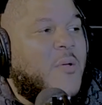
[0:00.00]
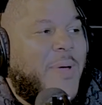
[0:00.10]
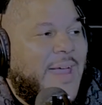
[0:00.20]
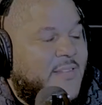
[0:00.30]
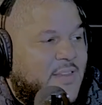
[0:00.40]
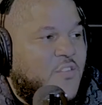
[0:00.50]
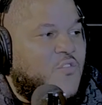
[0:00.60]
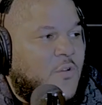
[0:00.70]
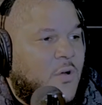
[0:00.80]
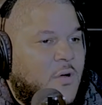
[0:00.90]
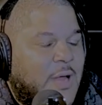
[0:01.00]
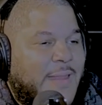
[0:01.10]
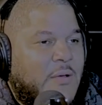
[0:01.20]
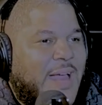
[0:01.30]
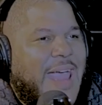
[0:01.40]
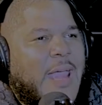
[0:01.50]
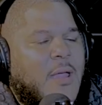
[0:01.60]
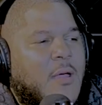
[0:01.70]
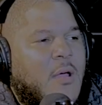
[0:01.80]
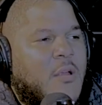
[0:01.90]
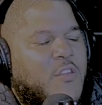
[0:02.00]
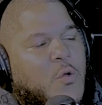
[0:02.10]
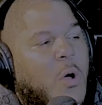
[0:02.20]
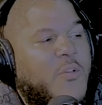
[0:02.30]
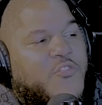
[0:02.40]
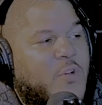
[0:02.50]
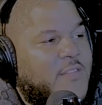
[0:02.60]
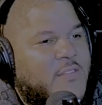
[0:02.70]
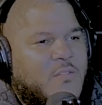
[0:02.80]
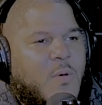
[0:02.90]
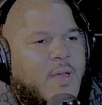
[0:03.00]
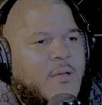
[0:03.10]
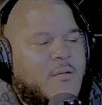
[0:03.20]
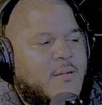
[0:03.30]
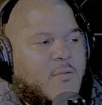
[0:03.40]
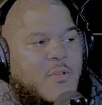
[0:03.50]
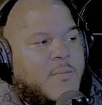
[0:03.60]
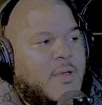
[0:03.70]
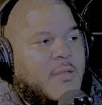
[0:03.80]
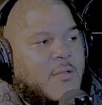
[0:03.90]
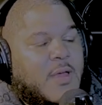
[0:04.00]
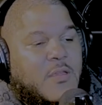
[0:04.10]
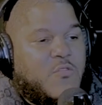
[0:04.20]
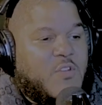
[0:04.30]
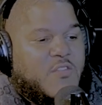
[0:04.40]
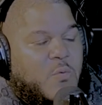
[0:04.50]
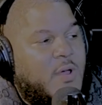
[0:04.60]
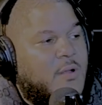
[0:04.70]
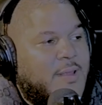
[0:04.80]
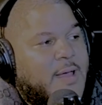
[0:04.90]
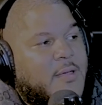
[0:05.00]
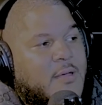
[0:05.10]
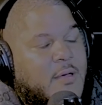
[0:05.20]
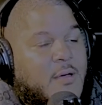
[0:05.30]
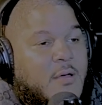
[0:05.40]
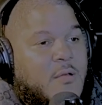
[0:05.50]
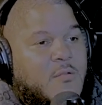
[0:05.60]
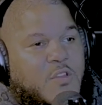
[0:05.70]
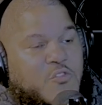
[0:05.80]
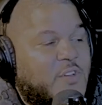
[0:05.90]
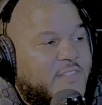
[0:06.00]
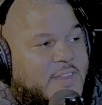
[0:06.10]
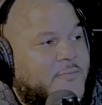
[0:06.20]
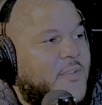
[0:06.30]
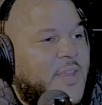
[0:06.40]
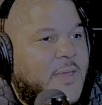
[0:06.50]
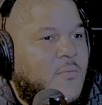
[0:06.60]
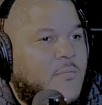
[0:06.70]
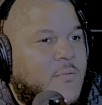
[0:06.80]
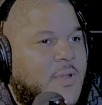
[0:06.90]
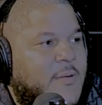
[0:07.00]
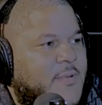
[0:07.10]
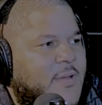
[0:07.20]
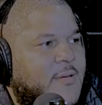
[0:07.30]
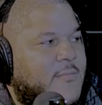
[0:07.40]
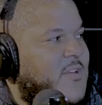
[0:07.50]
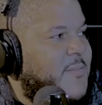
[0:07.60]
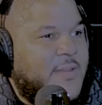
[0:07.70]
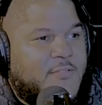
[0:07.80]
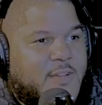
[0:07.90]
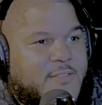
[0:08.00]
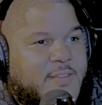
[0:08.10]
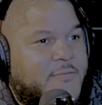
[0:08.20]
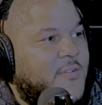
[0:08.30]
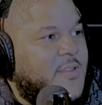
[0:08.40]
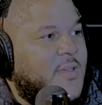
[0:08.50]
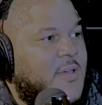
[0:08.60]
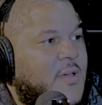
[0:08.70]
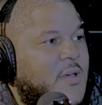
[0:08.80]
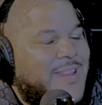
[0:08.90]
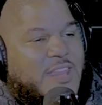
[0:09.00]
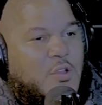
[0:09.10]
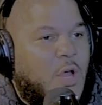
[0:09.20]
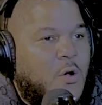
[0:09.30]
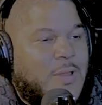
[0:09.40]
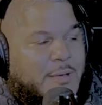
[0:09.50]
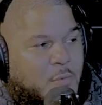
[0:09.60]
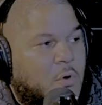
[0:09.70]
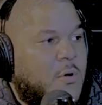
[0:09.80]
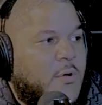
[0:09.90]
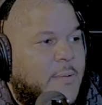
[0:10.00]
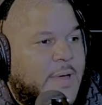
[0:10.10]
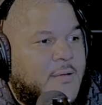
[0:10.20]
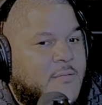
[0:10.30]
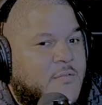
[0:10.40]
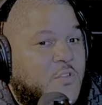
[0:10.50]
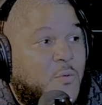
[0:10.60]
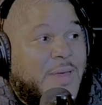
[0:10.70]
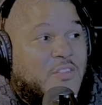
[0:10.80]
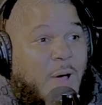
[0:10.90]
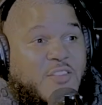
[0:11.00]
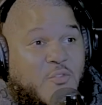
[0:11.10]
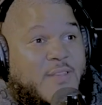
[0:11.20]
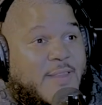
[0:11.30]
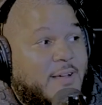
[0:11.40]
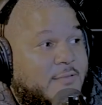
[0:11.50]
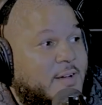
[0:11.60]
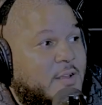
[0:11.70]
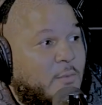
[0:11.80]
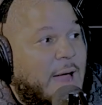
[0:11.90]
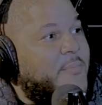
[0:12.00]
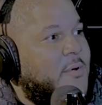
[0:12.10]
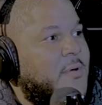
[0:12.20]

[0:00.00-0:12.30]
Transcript: band t-shirt on and they were like, "Hey, do you always dress this way?" I was like, "What do you mean?" They're like, "You dress real like do you dress differently?" And I'm like, "What do you mean dress differently?" Like, like more, I'm like, you mean, do I dress like a fucking rapper?